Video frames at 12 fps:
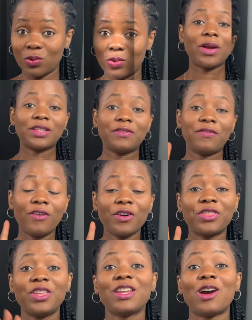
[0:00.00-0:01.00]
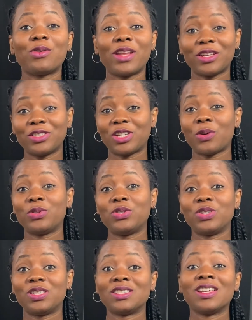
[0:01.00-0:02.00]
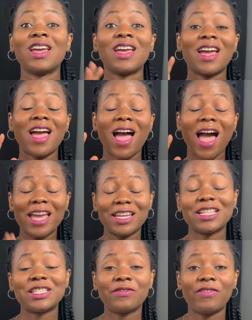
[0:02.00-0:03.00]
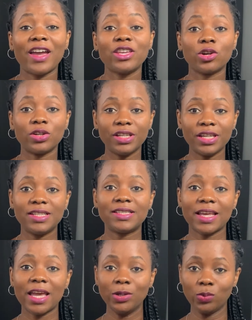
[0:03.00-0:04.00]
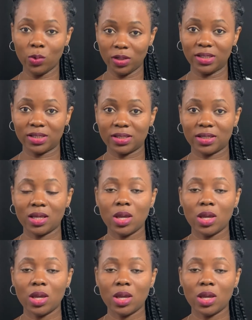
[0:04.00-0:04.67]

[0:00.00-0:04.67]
All right, the 4th thing I would like to share with you is identify your needs and wants.